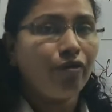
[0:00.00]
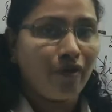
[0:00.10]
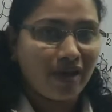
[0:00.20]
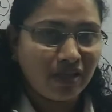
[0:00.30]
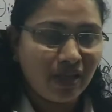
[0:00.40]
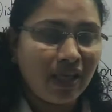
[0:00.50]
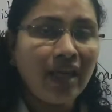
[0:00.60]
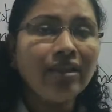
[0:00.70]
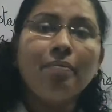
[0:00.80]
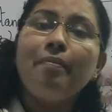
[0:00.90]
if we are
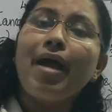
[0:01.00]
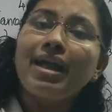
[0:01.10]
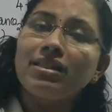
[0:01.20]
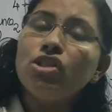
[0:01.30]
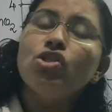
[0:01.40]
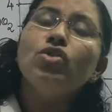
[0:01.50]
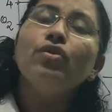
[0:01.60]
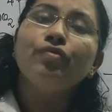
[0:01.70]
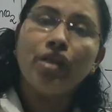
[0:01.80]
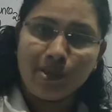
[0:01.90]
taking the magnitude
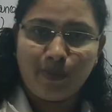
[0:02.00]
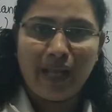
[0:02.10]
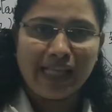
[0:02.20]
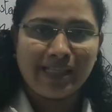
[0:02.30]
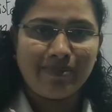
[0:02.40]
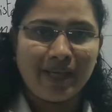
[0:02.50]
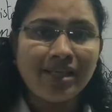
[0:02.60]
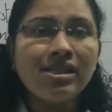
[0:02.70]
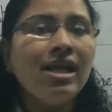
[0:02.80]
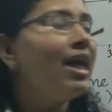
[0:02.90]
of
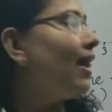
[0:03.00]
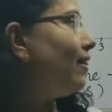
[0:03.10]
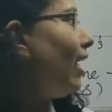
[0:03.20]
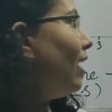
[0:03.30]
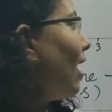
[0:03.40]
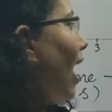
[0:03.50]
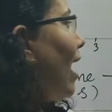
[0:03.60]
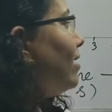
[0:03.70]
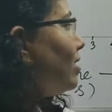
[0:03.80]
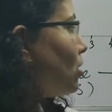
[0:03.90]
displacement, then
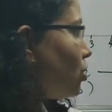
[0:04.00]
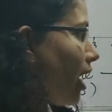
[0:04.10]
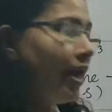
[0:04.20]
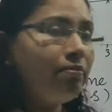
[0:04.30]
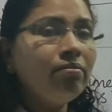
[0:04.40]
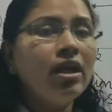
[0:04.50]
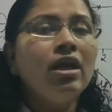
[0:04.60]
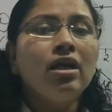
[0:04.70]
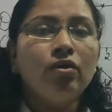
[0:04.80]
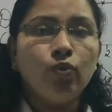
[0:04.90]
and the time,
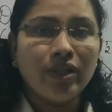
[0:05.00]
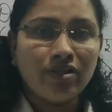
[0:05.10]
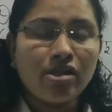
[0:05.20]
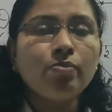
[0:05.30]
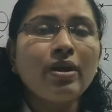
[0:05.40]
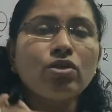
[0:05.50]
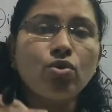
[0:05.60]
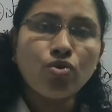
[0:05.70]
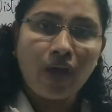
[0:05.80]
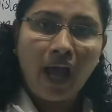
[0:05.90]
with respect
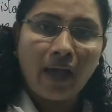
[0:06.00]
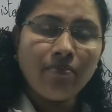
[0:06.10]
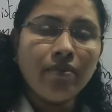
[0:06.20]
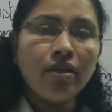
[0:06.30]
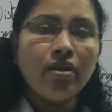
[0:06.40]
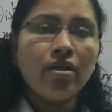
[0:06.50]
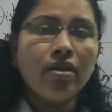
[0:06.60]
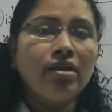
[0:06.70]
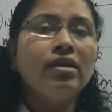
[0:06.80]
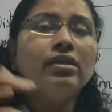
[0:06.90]
to time,
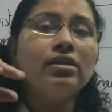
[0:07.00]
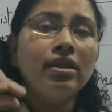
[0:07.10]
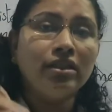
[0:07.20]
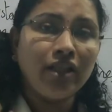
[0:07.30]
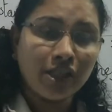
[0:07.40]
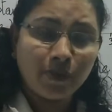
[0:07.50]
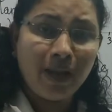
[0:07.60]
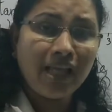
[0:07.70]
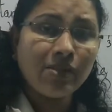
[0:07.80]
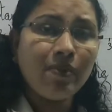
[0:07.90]
the
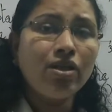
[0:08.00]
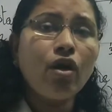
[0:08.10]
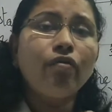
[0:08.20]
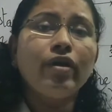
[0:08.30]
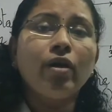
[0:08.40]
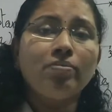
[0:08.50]
displacement of an